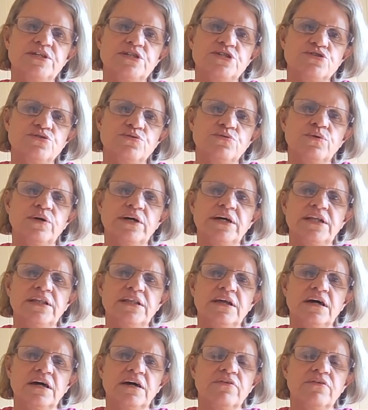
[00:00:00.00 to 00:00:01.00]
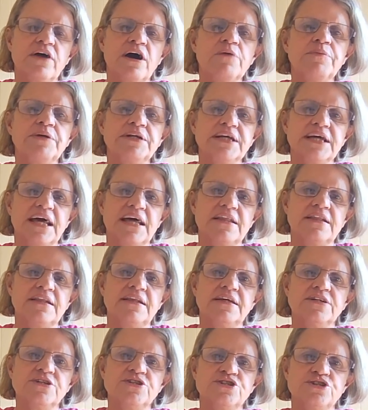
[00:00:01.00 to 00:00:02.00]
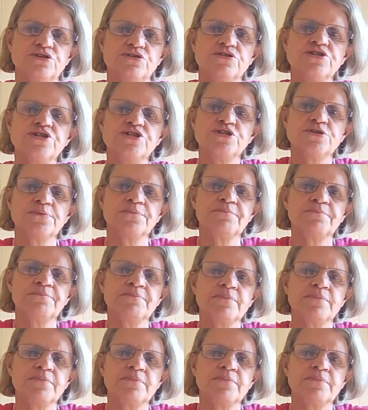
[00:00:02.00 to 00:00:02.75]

saw in the Roman Catholic Church.